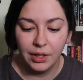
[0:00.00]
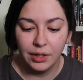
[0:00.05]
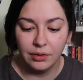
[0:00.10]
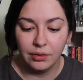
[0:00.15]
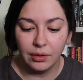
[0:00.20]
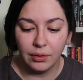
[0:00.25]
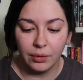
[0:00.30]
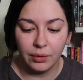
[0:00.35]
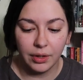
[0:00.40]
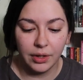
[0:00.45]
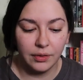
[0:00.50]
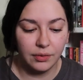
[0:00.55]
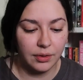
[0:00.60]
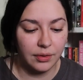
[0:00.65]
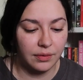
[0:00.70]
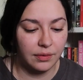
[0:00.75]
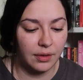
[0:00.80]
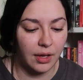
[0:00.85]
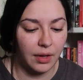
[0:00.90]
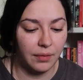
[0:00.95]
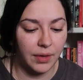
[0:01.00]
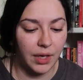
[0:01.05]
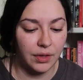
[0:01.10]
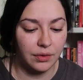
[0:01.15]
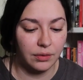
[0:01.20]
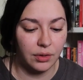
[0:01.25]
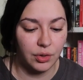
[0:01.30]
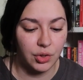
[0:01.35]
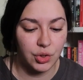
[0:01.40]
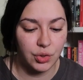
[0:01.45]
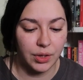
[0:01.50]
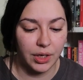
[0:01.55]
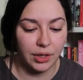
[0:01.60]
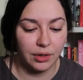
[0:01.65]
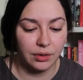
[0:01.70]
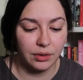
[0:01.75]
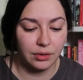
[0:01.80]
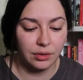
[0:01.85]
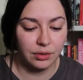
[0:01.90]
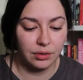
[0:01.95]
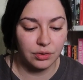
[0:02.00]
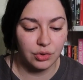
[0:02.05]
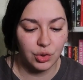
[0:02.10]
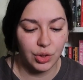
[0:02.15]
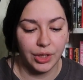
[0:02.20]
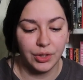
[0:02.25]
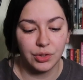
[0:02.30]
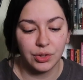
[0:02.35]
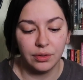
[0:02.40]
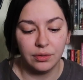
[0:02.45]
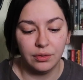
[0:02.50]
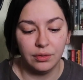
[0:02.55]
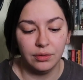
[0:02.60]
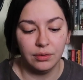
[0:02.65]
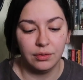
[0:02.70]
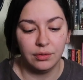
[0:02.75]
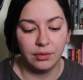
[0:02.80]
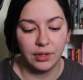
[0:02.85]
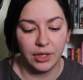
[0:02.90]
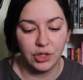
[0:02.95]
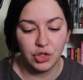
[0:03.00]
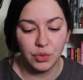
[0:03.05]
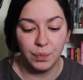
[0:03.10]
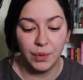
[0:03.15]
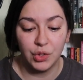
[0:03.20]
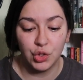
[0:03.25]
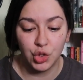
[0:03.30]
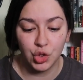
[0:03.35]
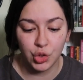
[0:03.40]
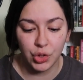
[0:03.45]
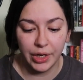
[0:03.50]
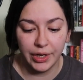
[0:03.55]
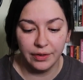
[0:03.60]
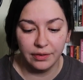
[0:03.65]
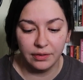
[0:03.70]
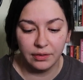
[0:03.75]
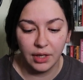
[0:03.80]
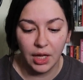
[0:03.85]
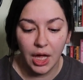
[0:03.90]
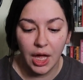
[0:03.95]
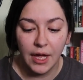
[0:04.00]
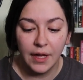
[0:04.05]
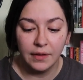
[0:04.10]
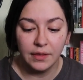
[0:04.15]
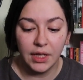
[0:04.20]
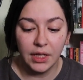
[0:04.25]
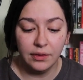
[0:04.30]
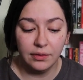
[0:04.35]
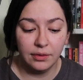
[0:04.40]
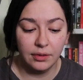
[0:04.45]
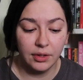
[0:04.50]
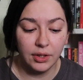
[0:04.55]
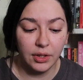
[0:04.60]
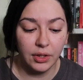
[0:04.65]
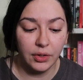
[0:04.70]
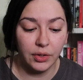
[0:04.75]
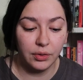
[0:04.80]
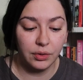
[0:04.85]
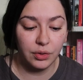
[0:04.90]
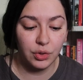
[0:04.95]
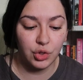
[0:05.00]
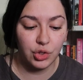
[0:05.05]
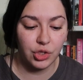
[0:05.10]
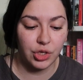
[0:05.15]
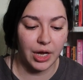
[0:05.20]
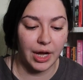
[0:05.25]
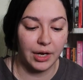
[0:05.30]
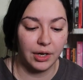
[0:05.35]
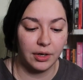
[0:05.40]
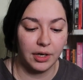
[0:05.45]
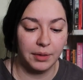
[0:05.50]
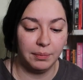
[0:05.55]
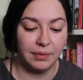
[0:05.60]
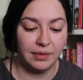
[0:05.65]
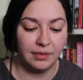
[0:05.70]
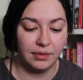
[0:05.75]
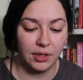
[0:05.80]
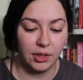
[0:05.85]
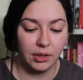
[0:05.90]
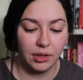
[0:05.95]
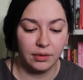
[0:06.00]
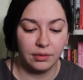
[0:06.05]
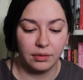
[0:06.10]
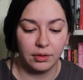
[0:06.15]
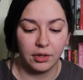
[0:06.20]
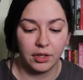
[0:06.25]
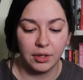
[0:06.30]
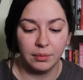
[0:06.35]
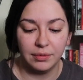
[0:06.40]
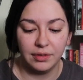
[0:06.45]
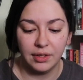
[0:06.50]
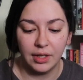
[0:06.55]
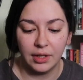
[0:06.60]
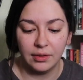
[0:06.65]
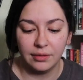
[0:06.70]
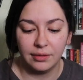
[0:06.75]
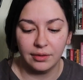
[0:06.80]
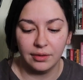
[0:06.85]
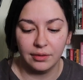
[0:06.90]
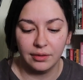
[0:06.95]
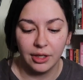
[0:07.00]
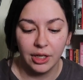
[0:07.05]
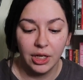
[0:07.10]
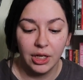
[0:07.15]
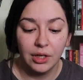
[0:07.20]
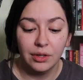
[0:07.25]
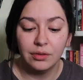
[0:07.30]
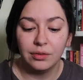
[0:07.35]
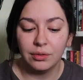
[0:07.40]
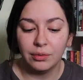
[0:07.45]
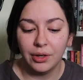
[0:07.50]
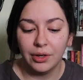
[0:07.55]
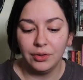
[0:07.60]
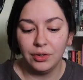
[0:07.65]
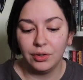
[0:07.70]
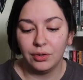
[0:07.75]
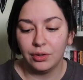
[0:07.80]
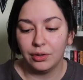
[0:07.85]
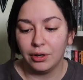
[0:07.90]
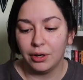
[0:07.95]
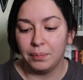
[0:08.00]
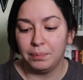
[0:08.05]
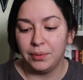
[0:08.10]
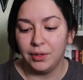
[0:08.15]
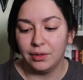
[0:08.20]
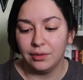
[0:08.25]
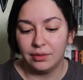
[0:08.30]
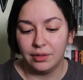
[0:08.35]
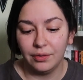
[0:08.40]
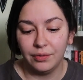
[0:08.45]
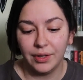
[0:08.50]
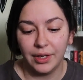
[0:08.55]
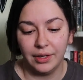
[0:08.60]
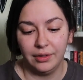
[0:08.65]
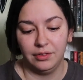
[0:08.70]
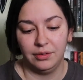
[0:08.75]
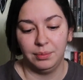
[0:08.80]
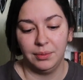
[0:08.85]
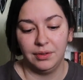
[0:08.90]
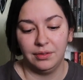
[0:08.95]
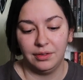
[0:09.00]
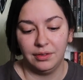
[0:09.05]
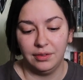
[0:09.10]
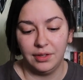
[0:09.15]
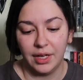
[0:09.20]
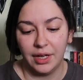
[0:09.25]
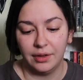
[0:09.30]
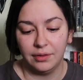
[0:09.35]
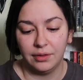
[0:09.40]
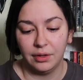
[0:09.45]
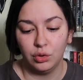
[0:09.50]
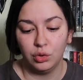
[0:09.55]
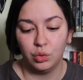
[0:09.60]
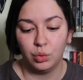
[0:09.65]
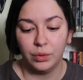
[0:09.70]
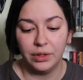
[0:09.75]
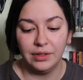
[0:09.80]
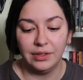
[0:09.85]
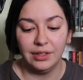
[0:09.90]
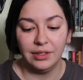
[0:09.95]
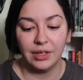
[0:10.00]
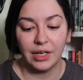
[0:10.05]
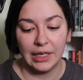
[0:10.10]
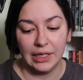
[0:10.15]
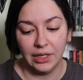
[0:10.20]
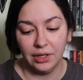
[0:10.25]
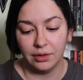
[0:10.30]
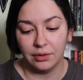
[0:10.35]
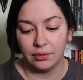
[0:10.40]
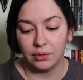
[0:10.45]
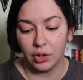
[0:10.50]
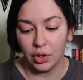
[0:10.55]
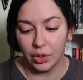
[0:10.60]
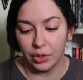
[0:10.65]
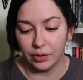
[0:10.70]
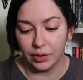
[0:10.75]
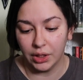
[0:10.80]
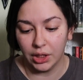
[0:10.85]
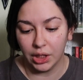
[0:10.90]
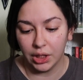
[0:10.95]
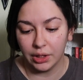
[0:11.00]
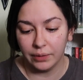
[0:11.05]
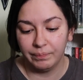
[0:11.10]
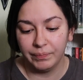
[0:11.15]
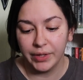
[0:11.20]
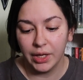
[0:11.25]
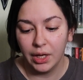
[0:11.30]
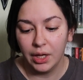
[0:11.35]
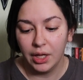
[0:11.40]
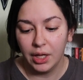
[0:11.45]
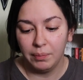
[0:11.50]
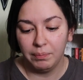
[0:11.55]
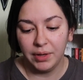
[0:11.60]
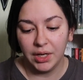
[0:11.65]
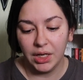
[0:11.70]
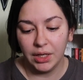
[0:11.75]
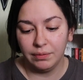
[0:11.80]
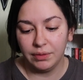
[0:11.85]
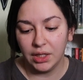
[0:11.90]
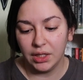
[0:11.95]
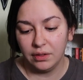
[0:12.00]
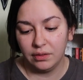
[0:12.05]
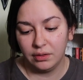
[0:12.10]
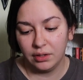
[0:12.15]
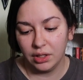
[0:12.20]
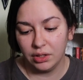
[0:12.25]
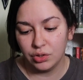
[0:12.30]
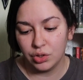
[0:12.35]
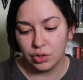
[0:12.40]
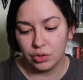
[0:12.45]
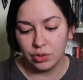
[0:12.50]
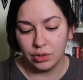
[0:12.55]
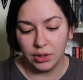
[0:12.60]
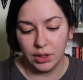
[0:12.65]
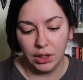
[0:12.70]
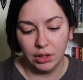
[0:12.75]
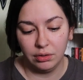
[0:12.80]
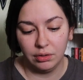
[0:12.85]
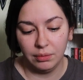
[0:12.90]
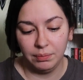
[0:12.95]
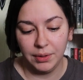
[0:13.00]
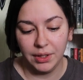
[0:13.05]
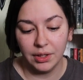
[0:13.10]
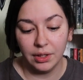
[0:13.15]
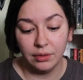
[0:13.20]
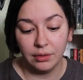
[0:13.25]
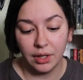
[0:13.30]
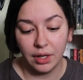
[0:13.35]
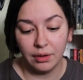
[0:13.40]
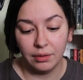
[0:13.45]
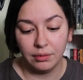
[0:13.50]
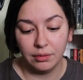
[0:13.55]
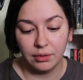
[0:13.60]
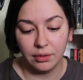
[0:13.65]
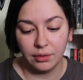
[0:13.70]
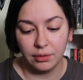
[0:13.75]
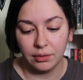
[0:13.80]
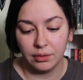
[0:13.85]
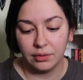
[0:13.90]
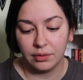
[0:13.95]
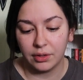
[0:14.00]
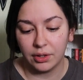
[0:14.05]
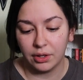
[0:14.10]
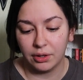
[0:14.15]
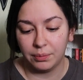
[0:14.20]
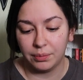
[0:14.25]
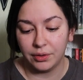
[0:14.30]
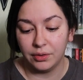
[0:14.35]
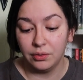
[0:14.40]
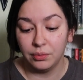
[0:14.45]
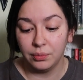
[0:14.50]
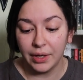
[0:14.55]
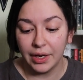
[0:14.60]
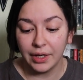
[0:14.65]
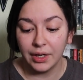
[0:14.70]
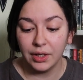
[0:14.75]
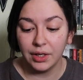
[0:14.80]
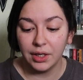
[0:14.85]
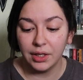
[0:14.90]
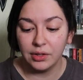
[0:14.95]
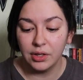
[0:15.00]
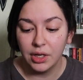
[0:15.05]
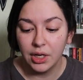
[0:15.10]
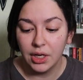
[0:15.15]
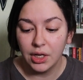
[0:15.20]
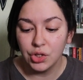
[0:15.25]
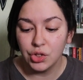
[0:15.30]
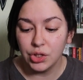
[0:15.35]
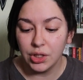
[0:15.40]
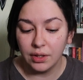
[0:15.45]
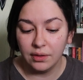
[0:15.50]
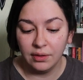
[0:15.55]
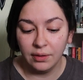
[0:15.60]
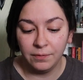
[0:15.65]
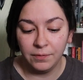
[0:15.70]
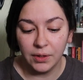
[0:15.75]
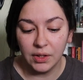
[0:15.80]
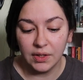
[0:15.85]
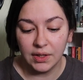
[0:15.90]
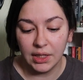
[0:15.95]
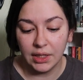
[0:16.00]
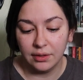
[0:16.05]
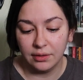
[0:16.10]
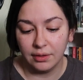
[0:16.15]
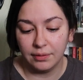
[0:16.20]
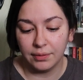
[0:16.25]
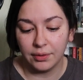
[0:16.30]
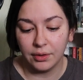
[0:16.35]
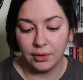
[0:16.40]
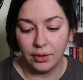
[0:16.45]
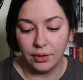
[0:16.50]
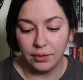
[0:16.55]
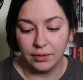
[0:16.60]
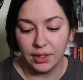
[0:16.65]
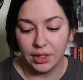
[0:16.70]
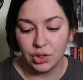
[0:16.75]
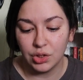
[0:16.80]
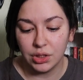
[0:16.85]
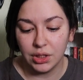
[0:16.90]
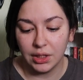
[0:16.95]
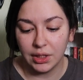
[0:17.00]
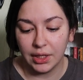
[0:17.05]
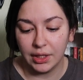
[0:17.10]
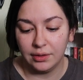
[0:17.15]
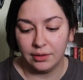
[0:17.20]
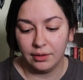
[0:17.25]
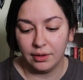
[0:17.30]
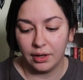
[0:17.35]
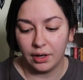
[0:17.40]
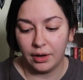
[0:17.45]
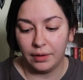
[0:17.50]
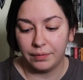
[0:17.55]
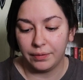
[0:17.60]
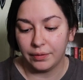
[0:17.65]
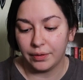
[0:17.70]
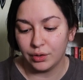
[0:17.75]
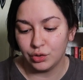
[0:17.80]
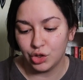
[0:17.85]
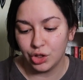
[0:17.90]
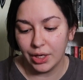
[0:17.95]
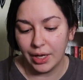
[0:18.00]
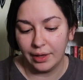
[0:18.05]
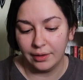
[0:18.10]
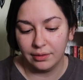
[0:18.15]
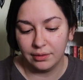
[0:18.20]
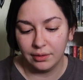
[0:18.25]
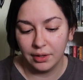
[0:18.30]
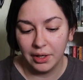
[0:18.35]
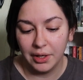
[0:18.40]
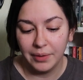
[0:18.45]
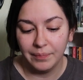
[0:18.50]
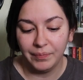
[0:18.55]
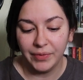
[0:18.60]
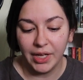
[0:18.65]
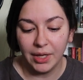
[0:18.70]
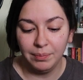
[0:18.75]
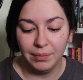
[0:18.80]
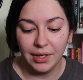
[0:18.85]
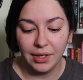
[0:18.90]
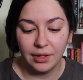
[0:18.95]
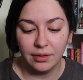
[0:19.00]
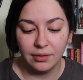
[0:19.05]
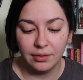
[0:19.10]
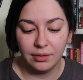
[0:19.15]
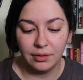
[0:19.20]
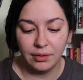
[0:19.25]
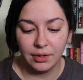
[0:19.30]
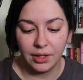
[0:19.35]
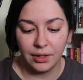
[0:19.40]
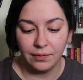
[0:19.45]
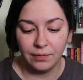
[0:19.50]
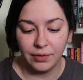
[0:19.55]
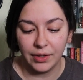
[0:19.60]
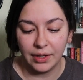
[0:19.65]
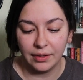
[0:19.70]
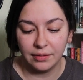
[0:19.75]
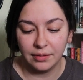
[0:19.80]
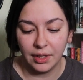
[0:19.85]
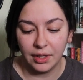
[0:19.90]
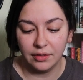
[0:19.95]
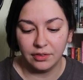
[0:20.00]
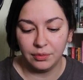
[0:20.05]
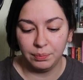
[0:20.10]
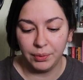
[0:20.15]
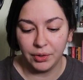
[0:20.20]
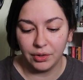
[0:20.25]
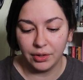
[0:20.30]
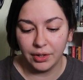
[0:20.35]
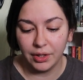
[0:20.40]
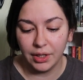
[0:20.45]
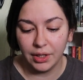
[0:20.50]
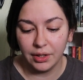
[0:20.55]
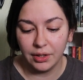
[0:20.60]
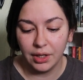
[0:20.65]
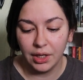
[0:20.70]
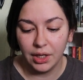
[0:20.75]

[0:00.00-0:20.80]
Dolores herself is no stranger to such mistrust, thanks to the local chatter and mysterious circumstances surrounding her abusive husband's death 29 years earlier. But if this is truly to be the day of Dolores Claiborne's reckoning, she has a few things of her own that she'd like to get off of her chest, and begins to confess a spirited,